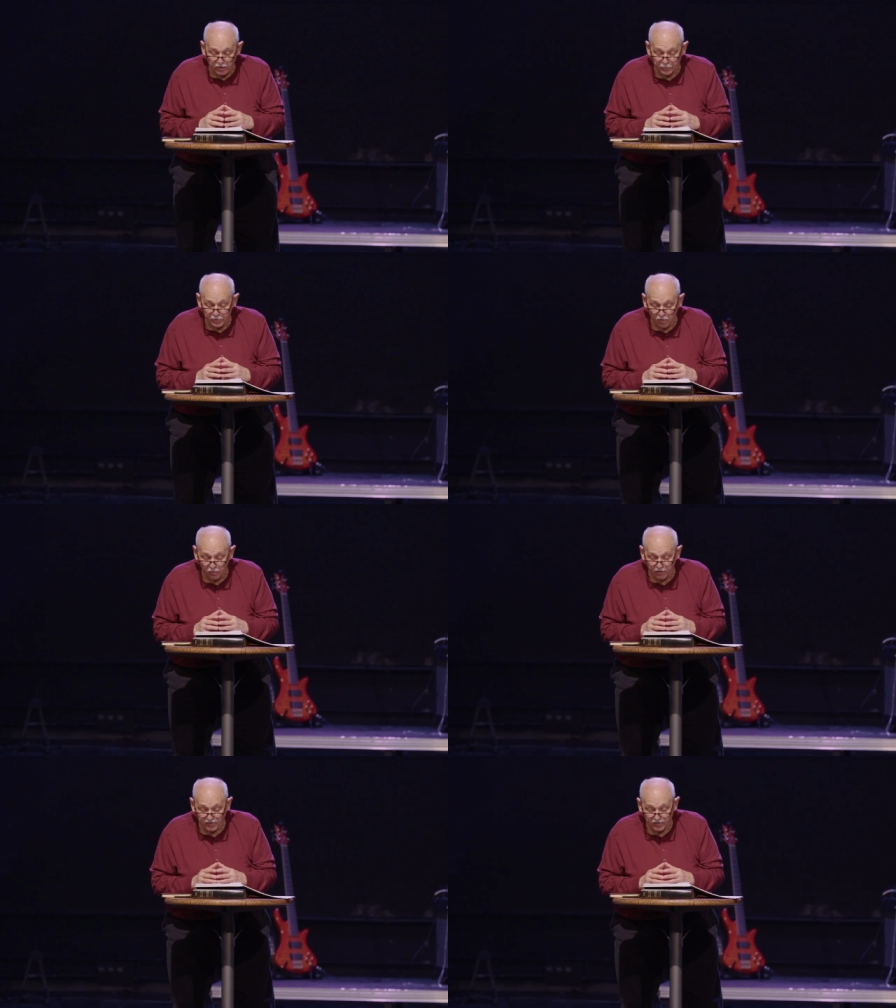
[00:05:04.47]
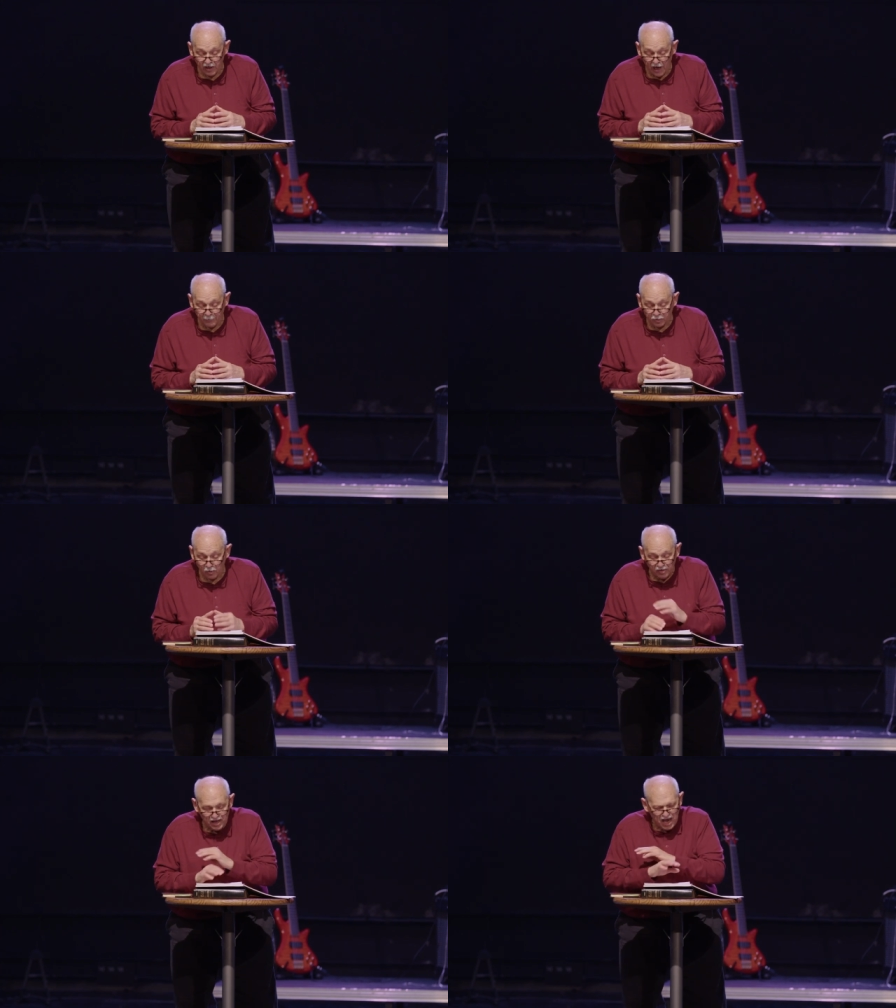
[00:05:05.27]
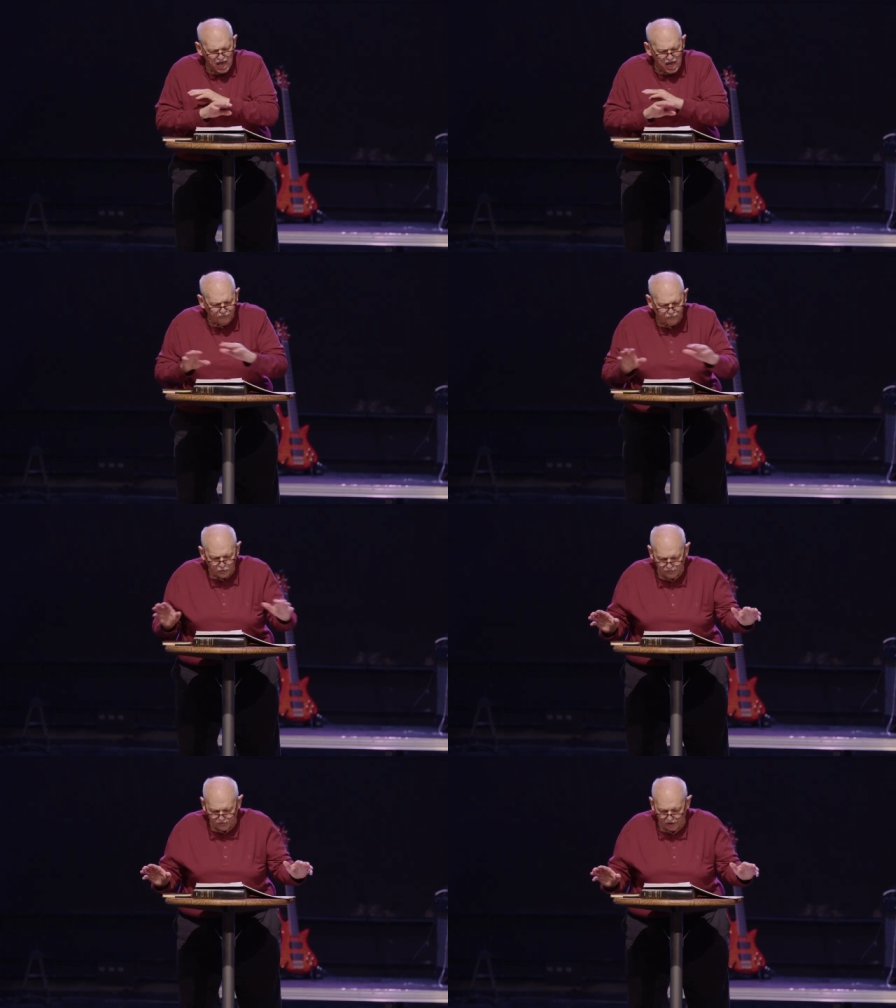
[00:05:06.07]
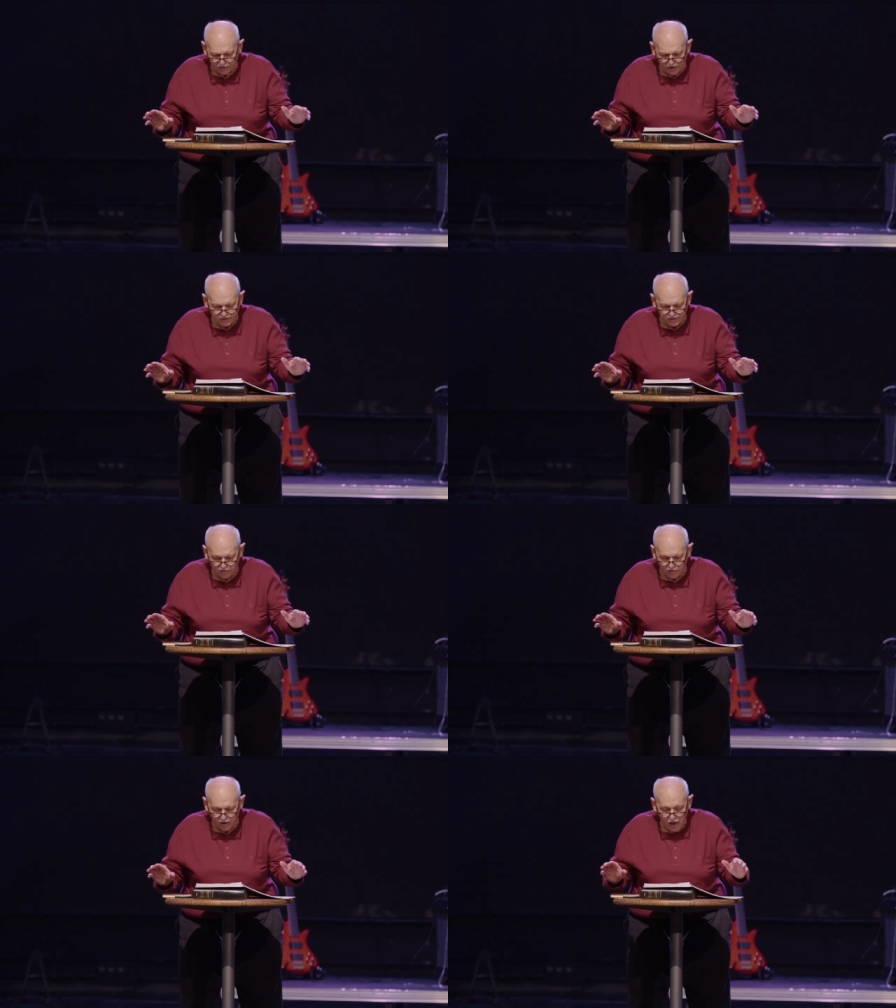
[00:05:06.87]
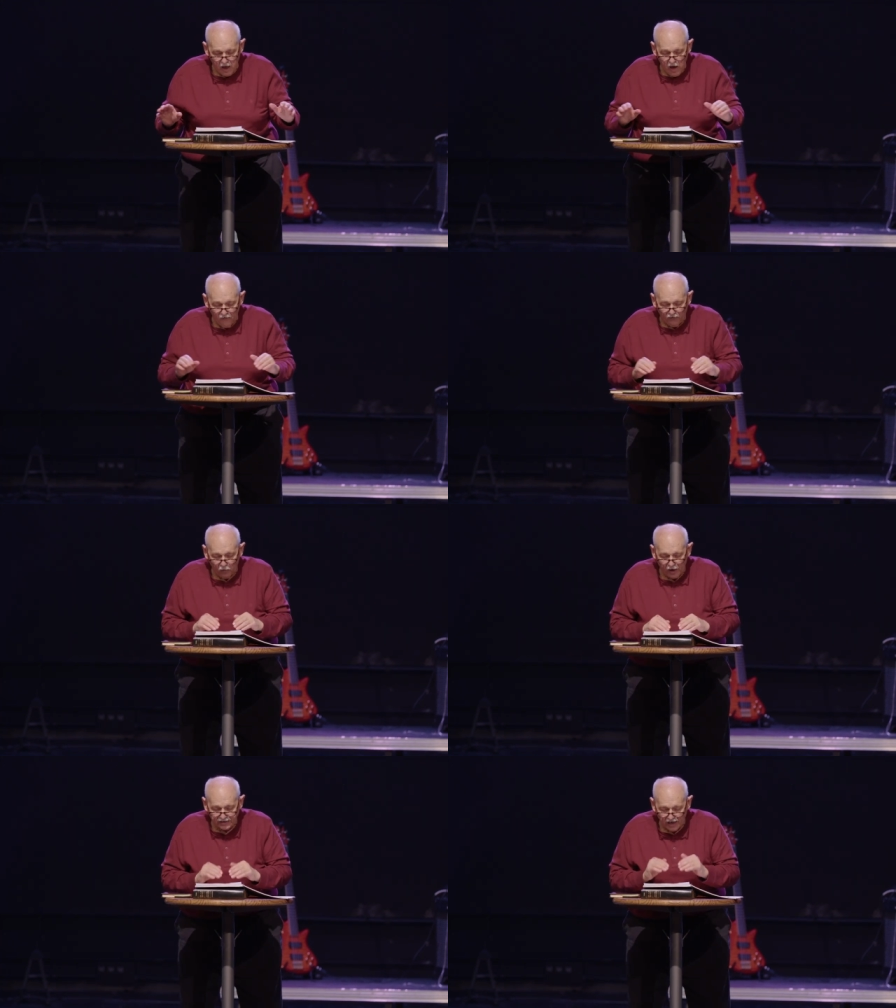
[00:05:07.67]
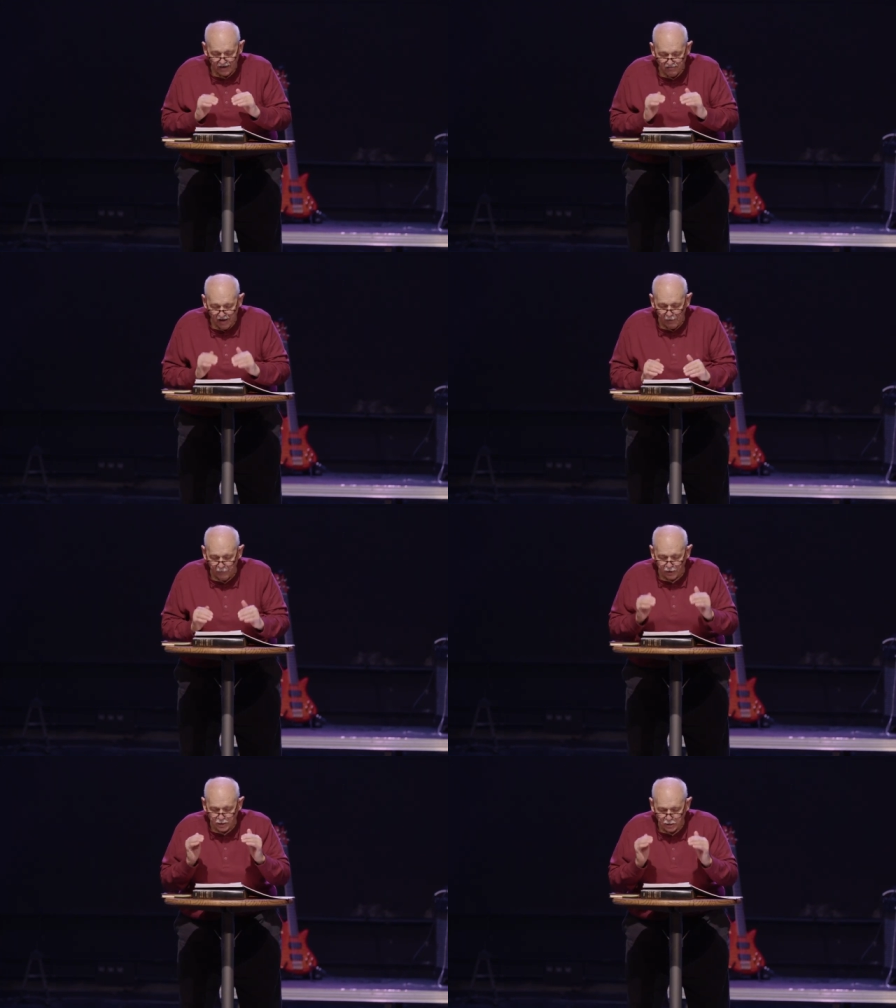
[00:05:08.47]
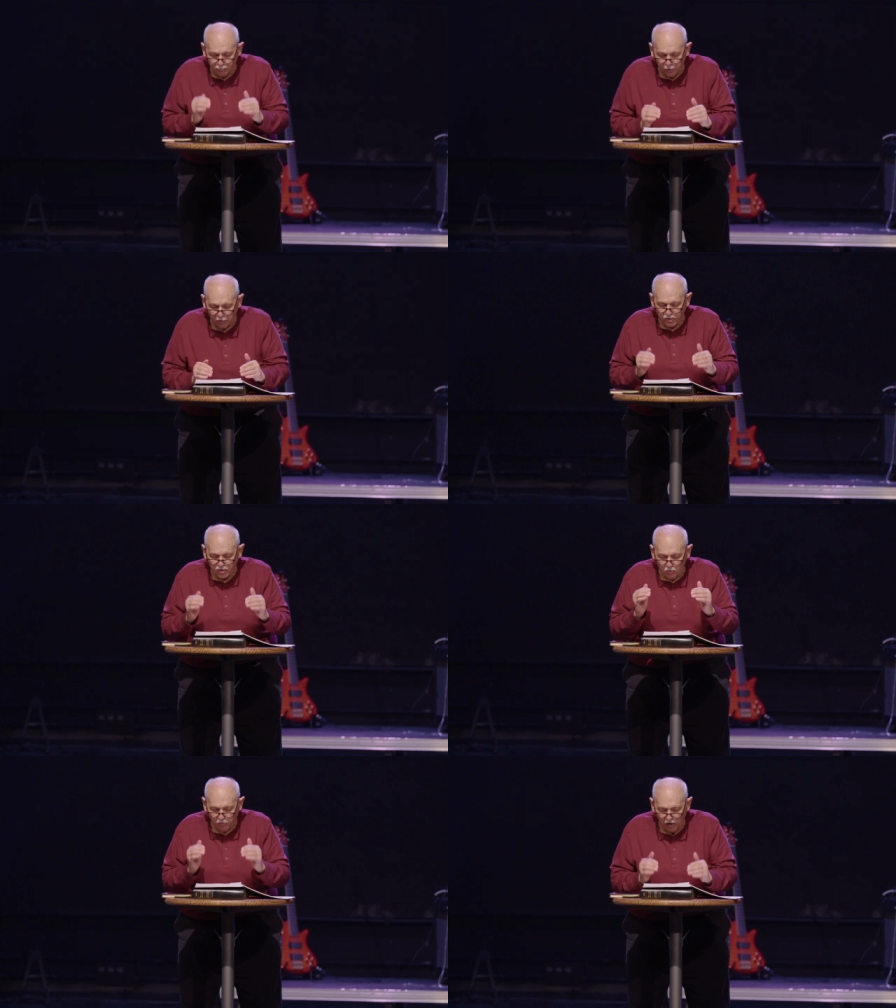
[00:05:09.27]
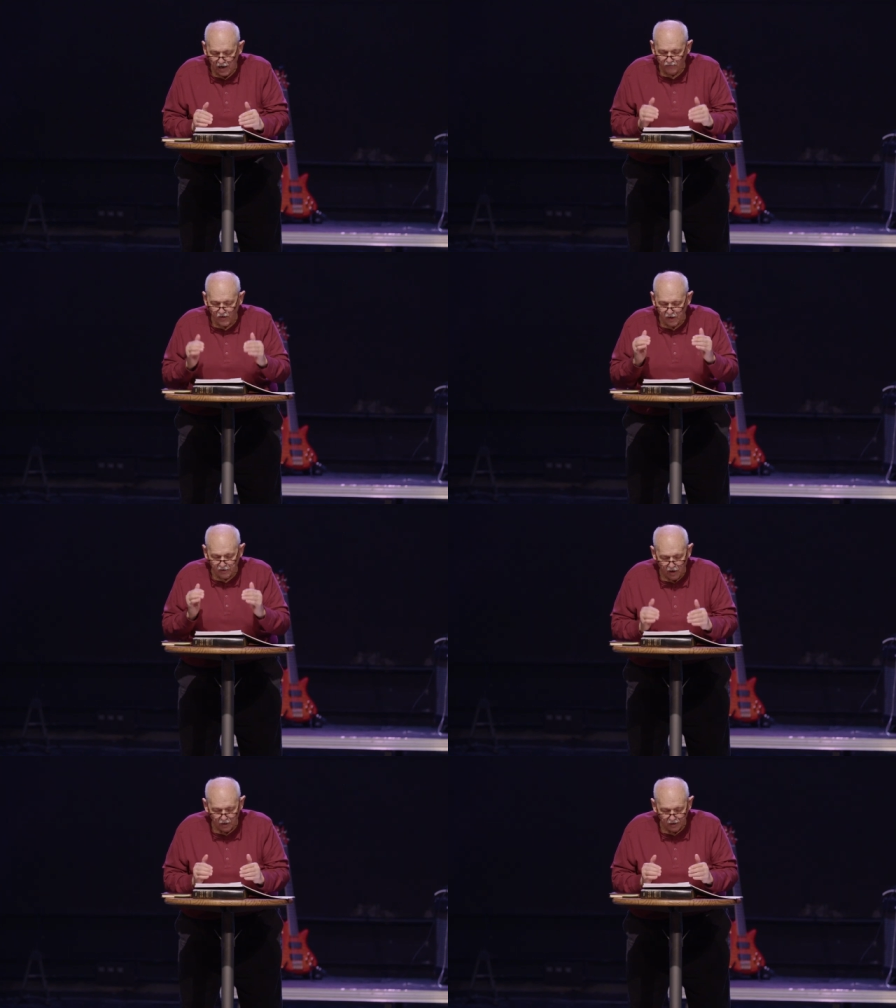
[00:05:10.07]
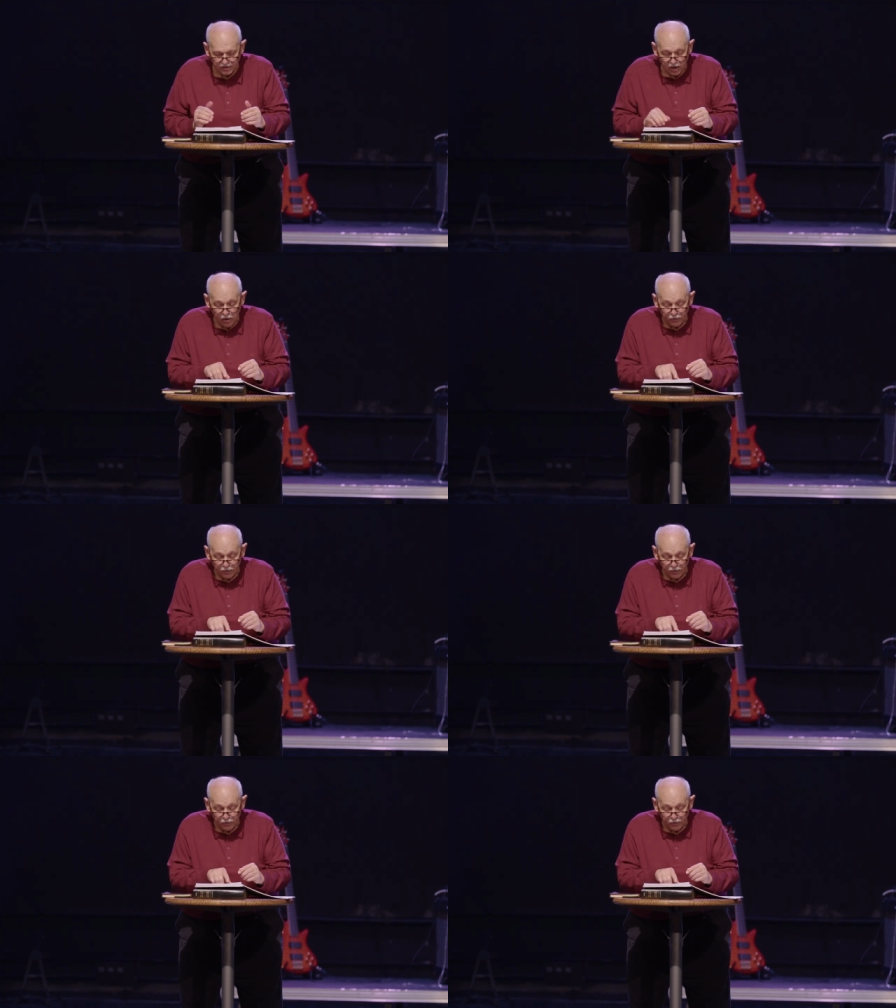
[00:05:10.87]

has bestowed on us absolutely everything necessary for a dynamic spiritual life and godliness